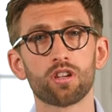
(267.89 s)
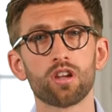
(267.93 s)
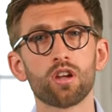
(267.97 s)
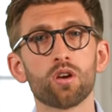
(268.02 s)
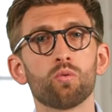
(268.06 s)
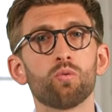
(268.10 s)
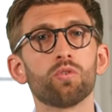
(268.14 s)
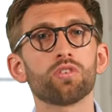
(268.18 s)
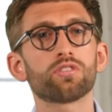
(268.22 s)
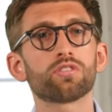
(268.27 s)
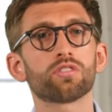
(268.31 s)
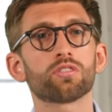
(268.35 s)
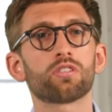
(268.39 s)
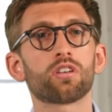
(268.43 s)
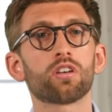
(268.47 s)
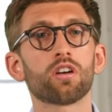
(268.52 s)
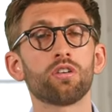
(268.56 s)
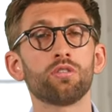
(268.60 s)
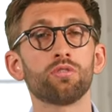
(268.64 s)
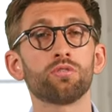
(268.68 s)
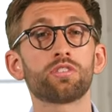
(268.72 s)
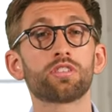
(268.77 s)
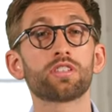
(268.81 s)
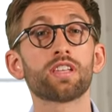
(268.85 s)
which are
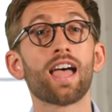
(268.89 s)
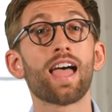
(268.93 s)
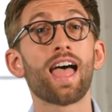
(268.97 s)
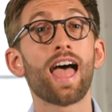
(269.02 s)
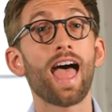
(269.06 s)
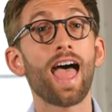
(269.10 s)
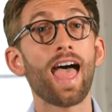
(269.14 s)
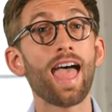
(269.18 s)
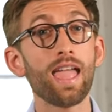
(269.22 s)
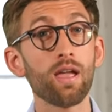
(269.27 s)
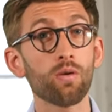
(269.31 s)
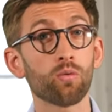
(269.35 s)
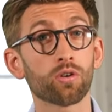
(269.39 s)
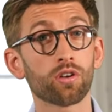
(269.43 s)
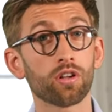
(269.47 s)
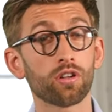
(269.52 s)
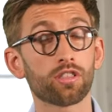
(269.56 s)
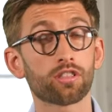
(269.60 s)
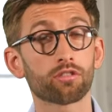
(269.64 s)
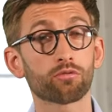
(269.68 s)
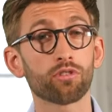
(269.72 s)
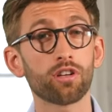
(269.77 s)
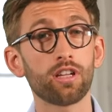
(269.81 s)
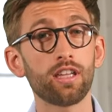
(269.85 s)
codes A one oh
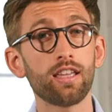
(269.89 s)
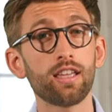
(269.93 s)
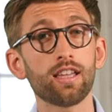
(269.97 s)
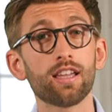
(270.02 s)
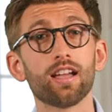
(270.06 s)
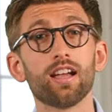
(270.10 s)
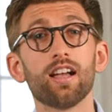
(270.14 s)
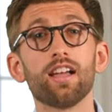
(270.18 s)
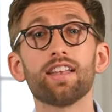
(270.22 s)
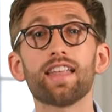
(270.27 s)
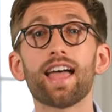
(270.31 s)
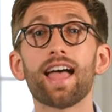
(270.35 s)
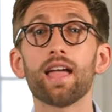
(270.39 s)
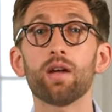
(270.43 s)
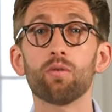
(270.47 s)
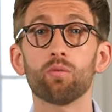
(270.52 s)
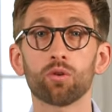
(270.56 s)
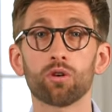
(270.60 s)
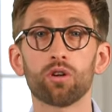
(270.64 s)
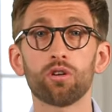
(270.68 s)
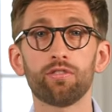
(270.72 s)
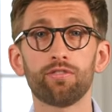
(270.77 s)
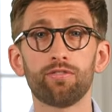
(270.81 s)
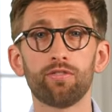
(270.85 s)
three and A one
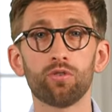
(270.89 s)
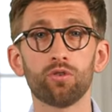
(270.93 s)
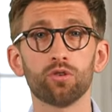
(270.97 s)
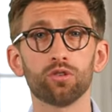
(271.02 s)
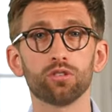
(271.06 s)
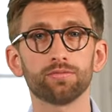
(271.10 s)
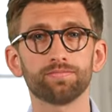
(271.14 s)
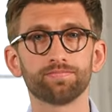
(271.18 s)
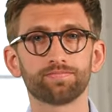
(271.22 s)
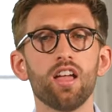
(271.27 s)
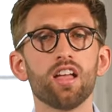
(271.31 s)
oh four.